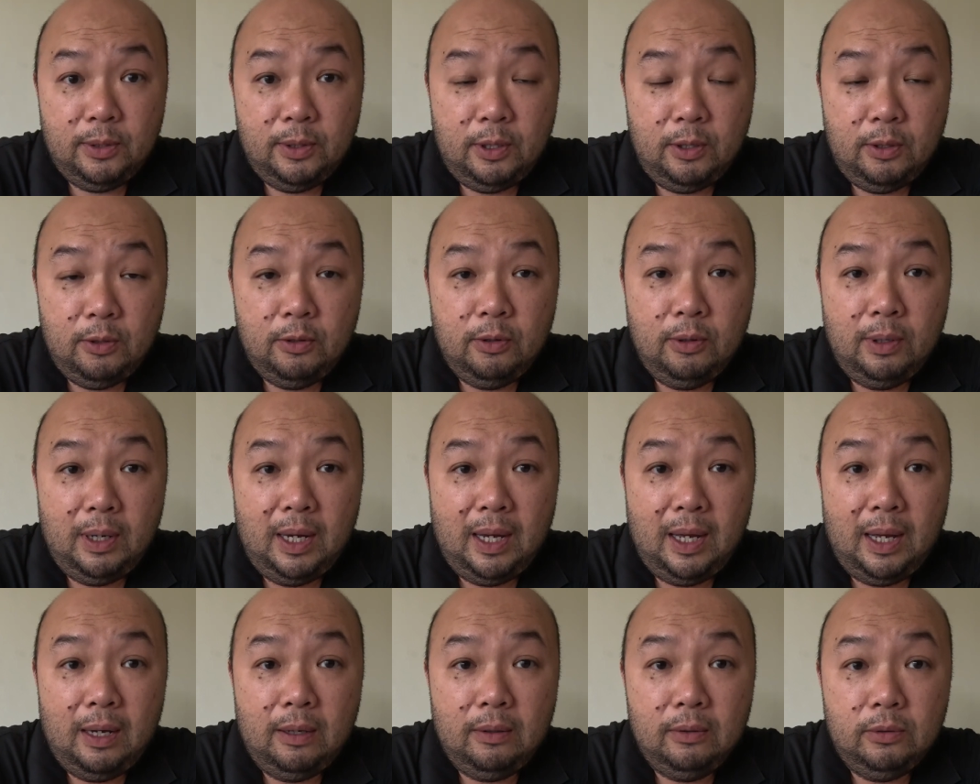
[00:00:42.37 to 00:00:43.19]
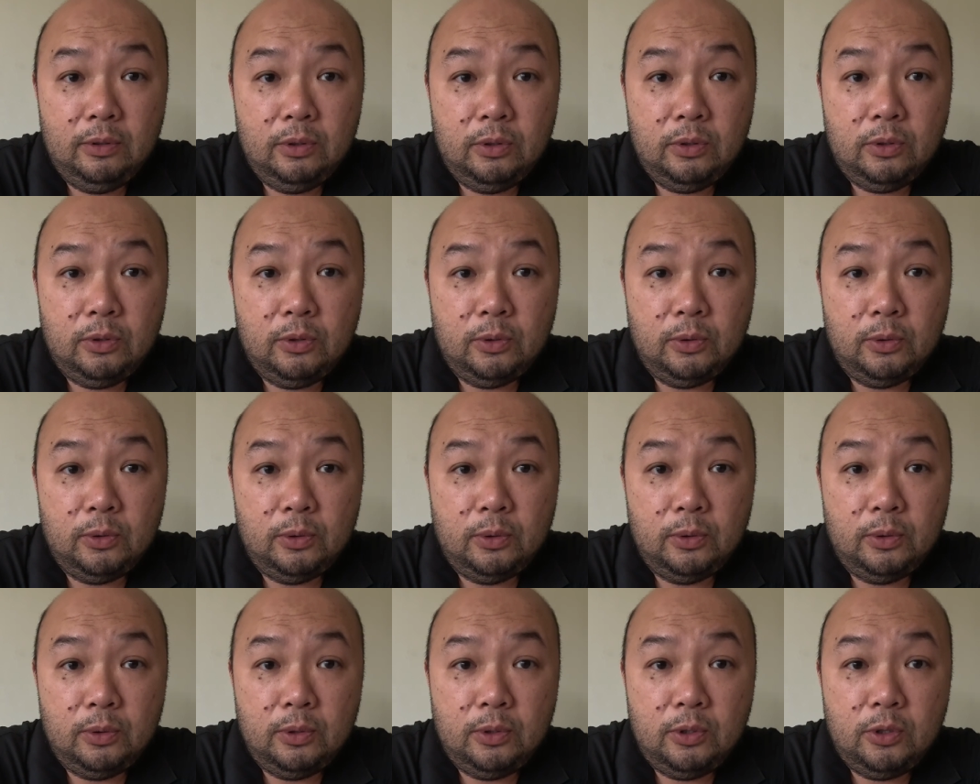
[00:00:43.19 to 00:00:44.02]
you know how
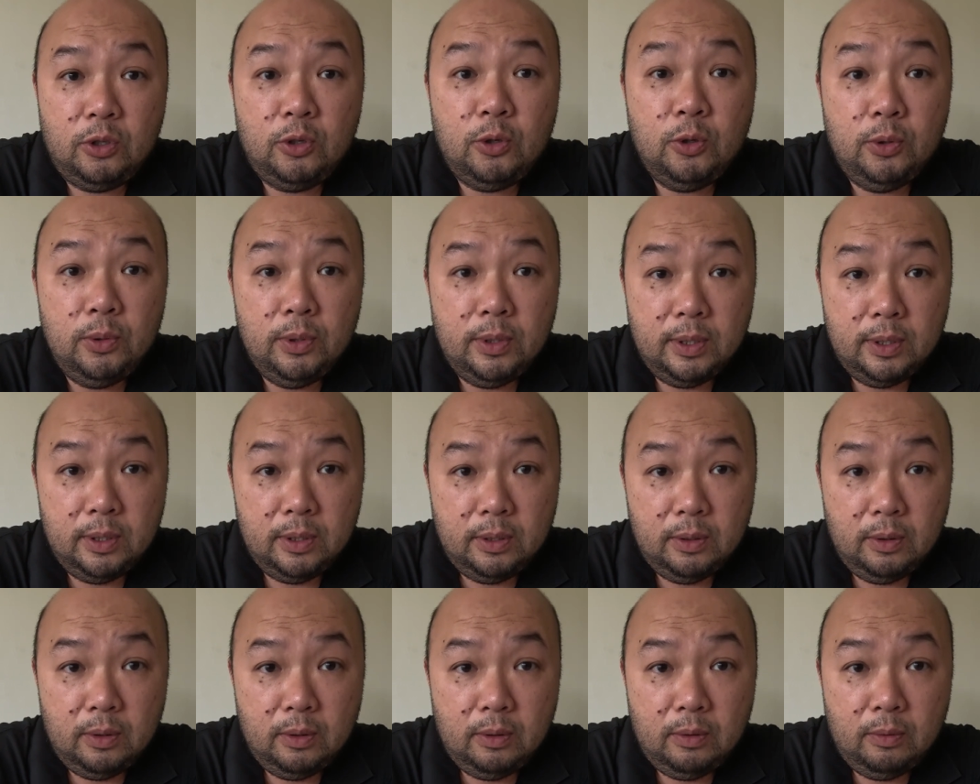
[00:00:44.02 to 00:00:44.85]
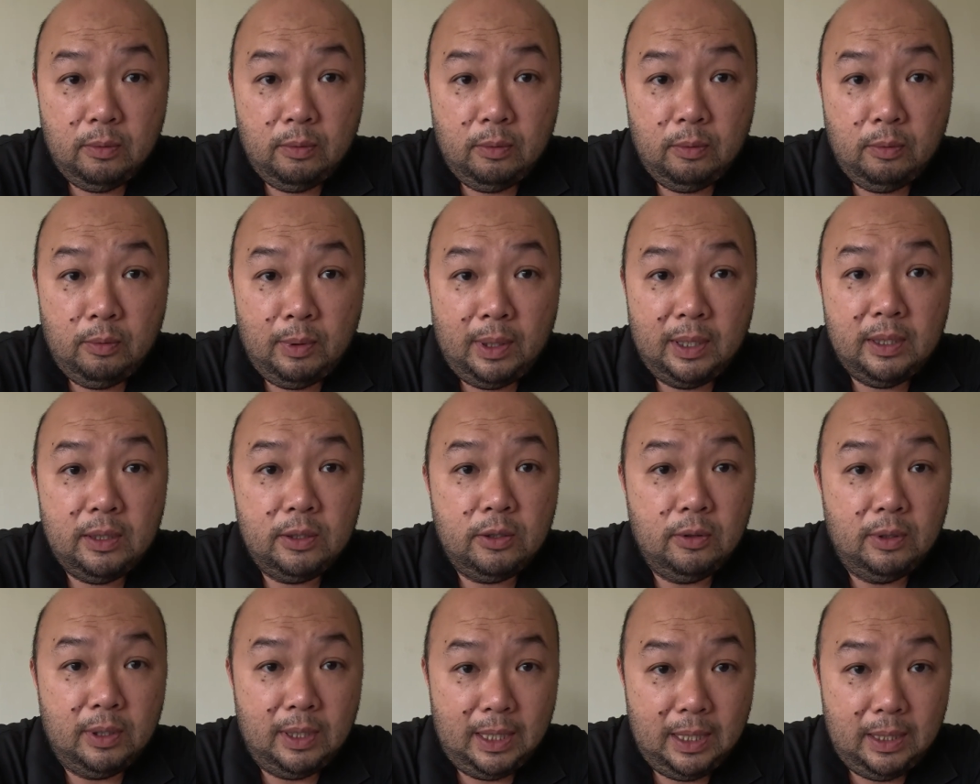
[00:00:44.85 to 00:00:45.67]
to choose
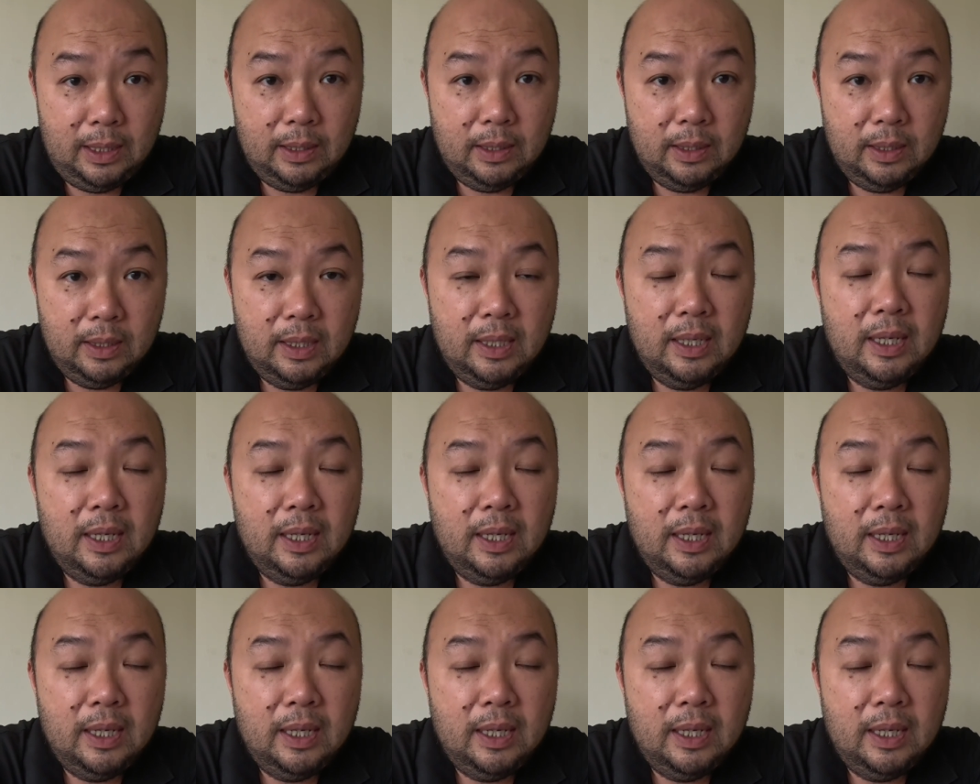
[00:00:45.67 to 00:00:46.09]
what you need